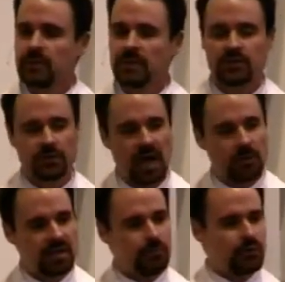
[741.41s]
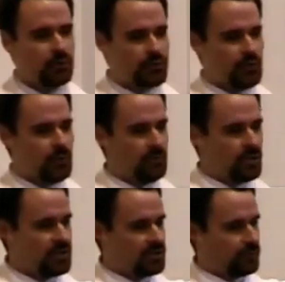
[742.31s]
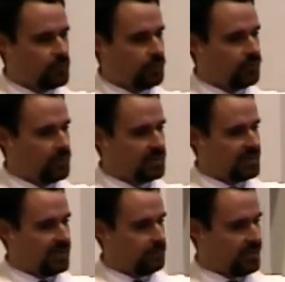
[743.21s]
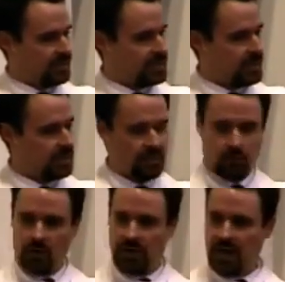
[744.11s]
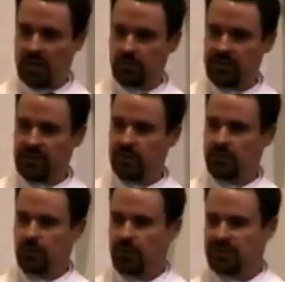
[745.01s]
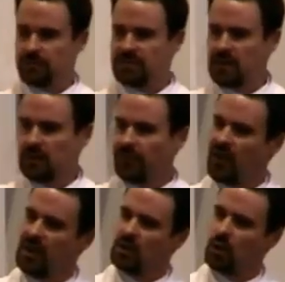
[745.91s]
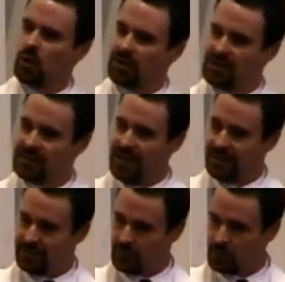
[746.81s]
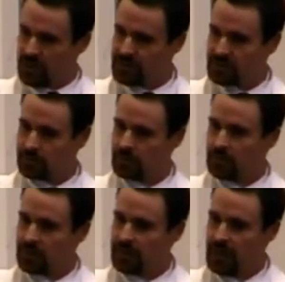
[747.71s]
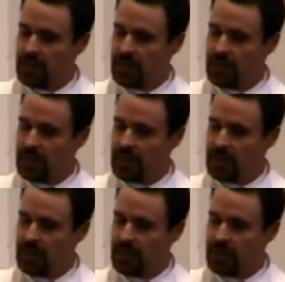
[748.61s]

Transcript: And so now we can put those two images of Grünewald side by side. On the one hand, we see the gruesome, terrifying, gory death of Christ our Lord.